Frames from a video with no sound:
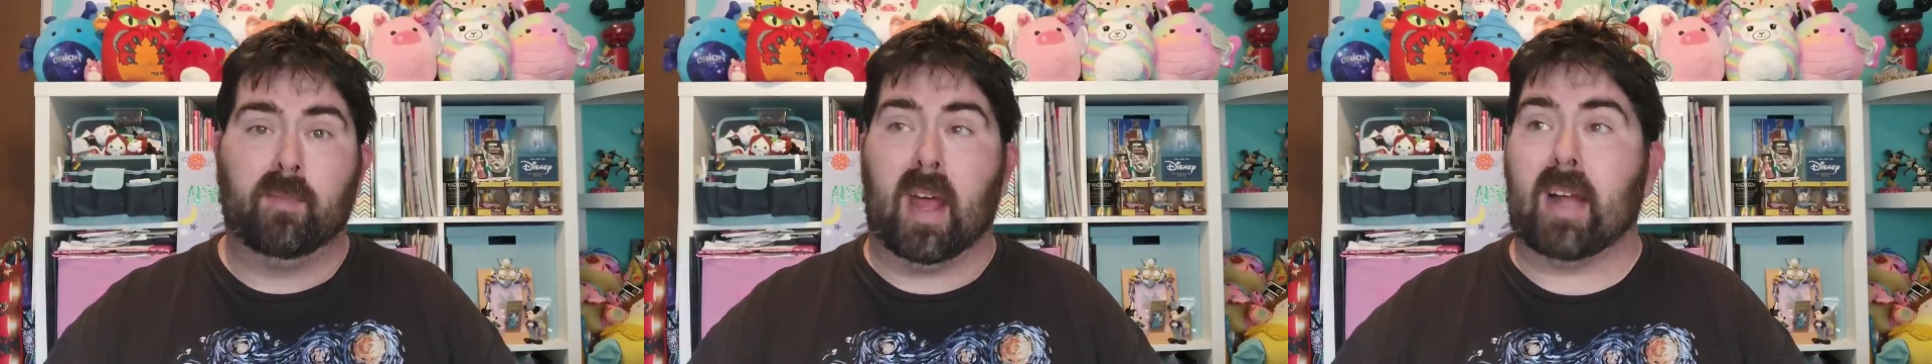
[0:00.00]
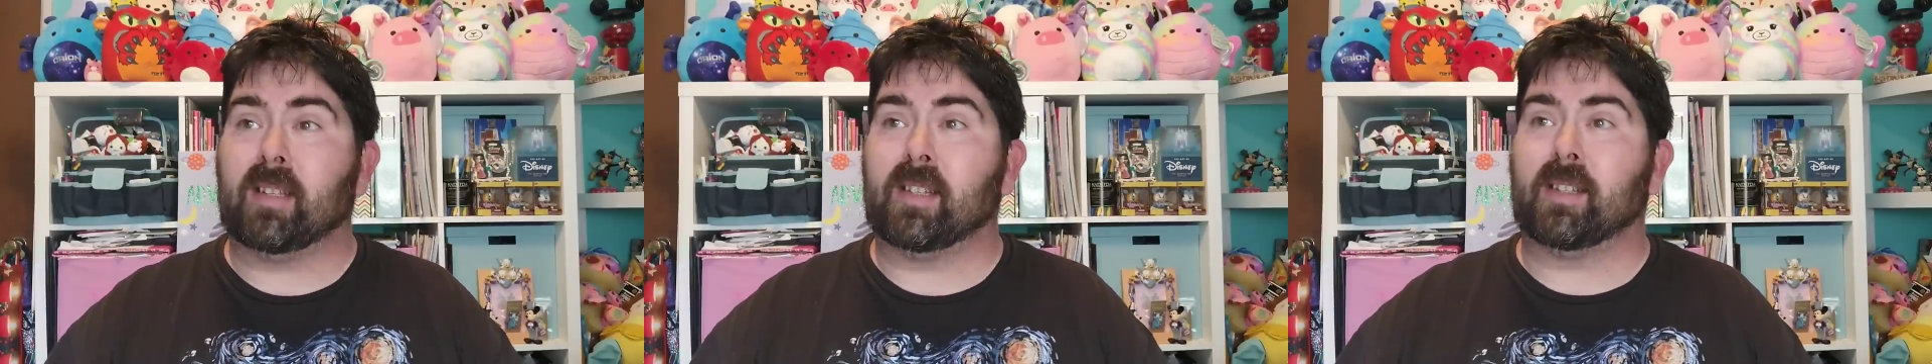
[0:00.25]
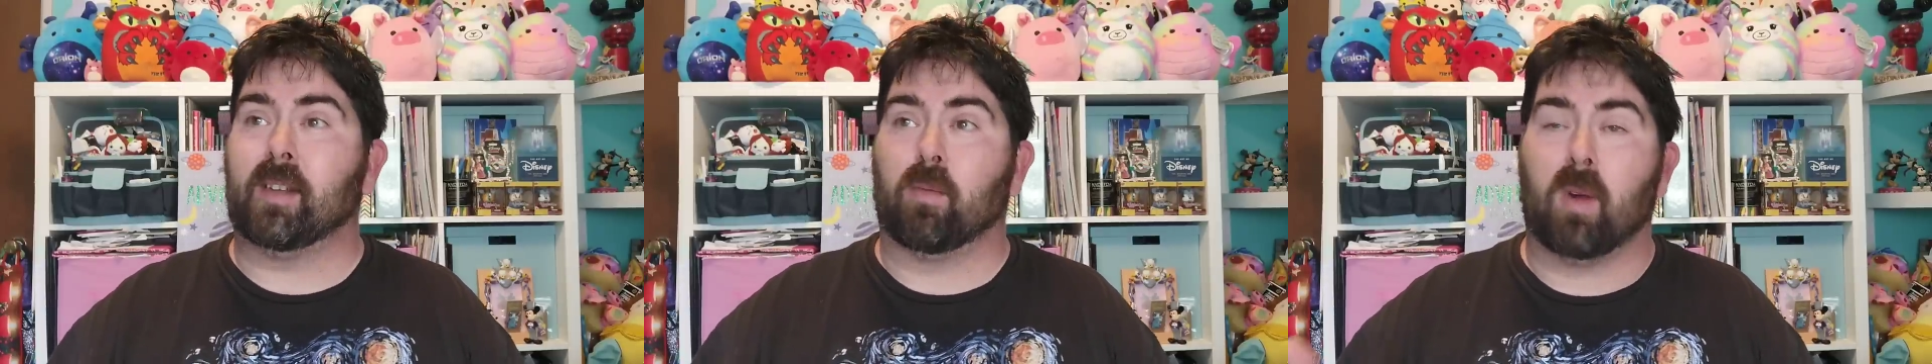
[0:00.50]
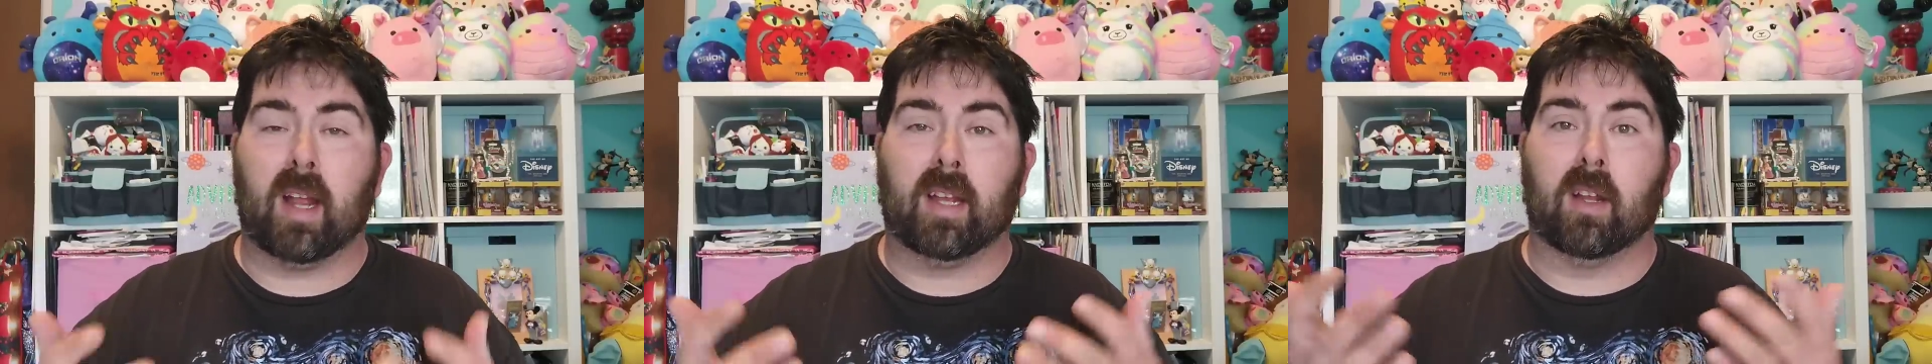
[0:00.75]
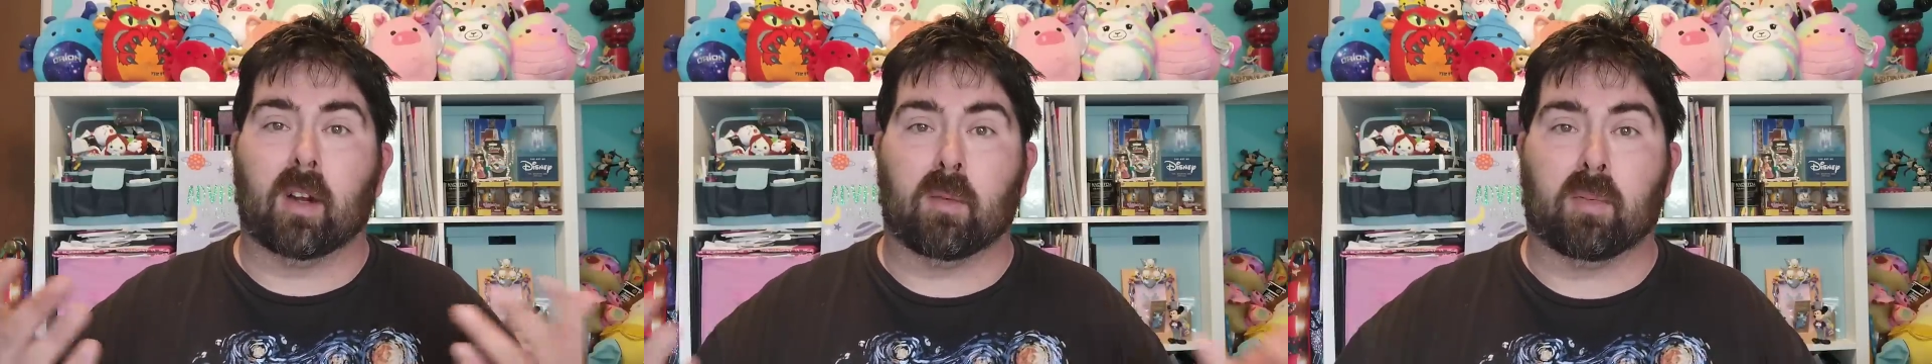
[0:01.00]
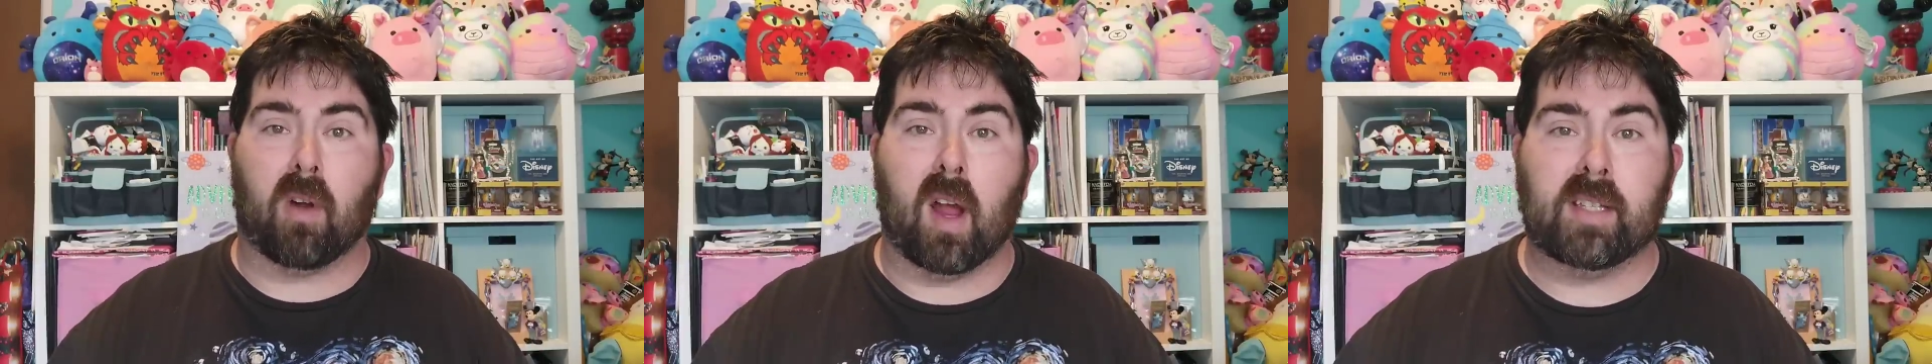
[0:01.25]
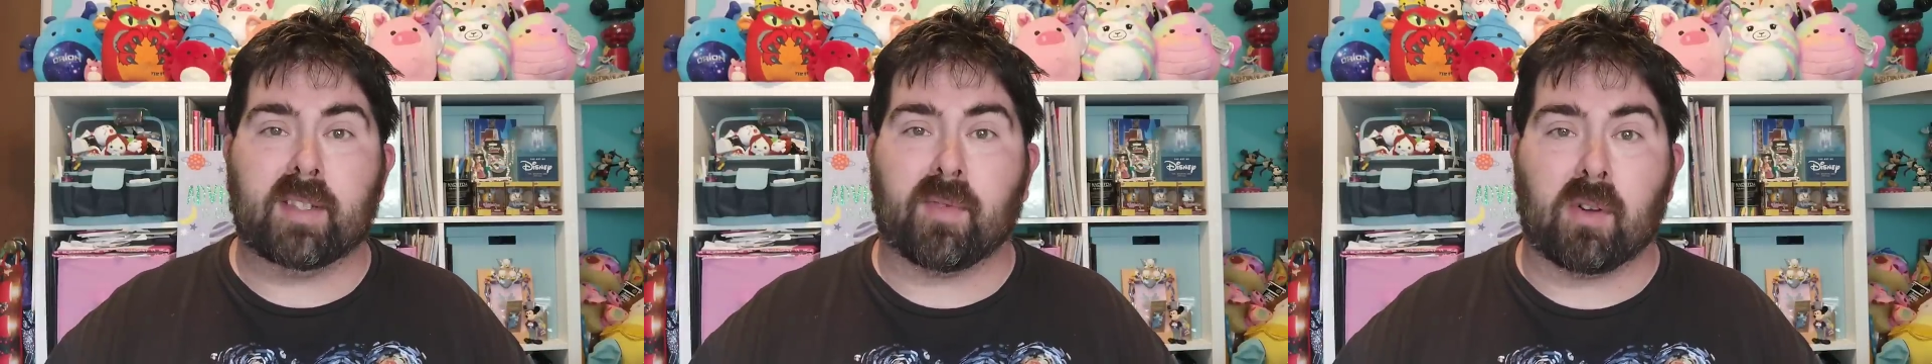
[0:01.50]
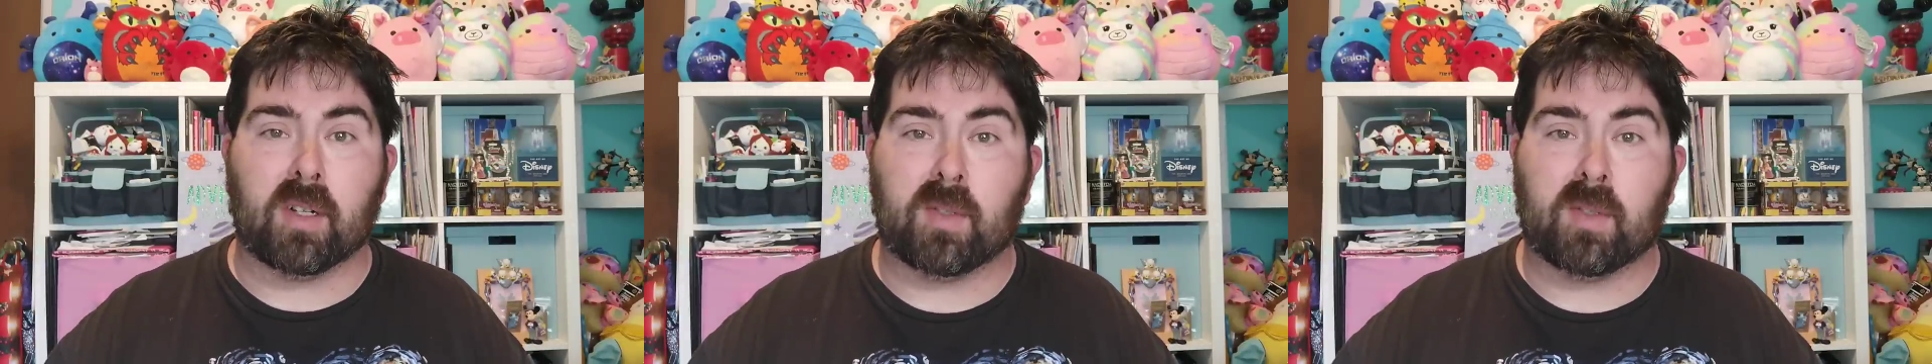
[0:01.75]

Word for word: that's the regular price for